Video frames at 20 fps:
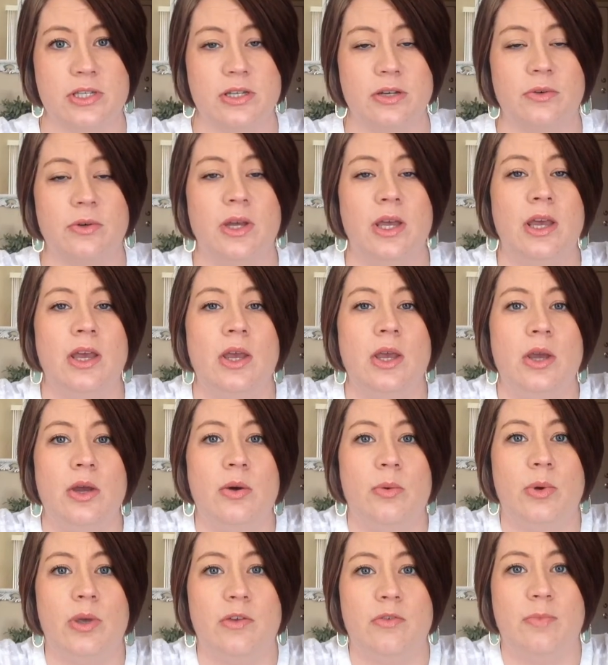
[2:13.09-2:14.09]
So
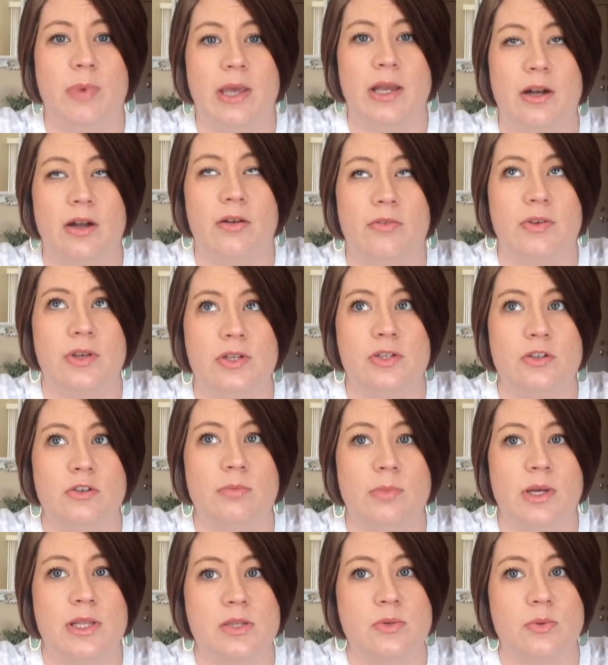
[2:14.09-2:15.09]
we've paid off, in 2
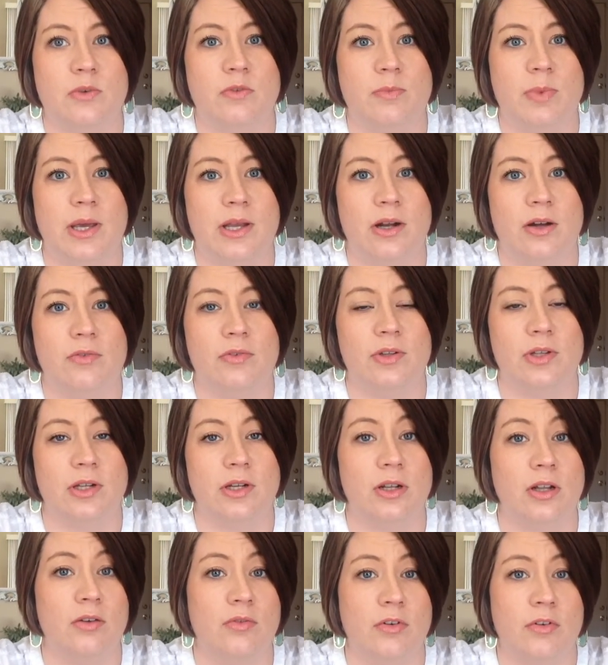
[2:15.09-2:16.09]
months, we've paid off a
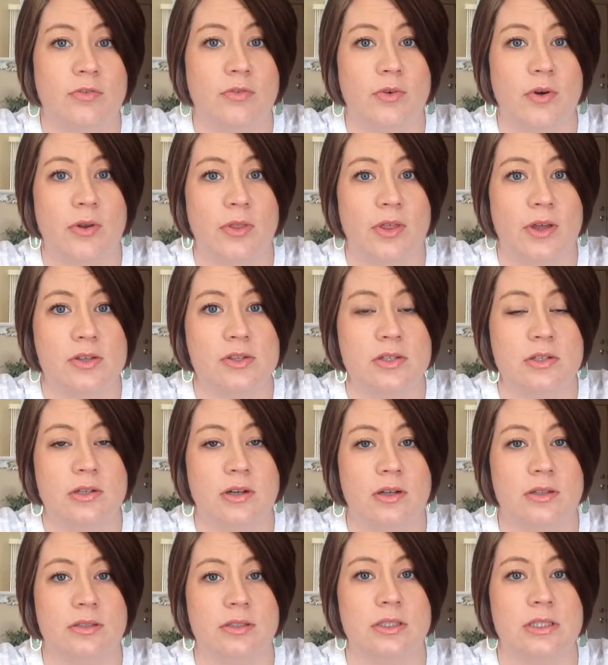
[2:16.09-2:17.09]
little over
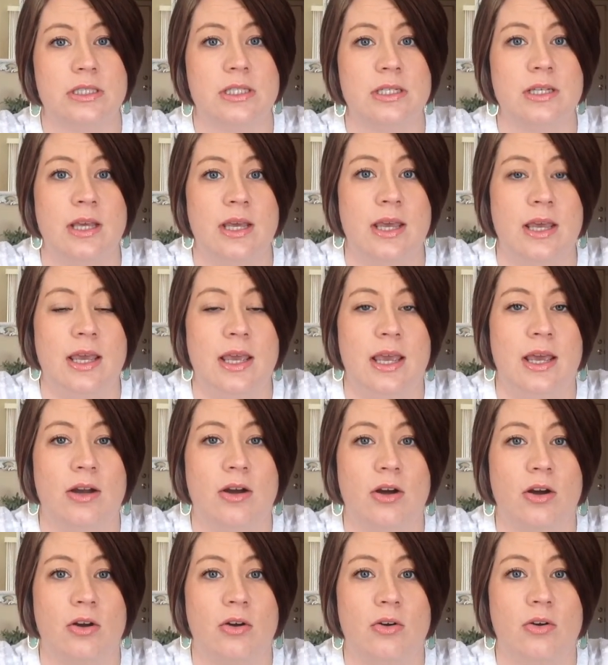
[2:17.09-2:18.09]
$4,000, and
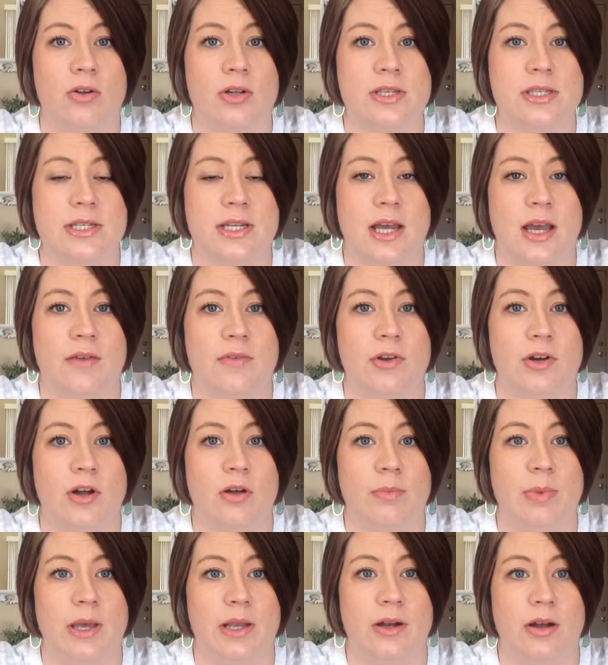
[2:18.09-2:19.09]
our goal is to have it all
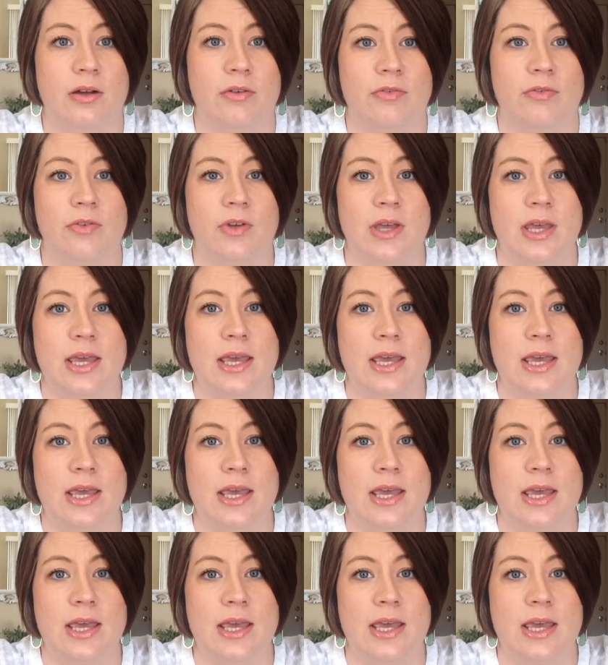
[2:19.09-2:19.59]
paid off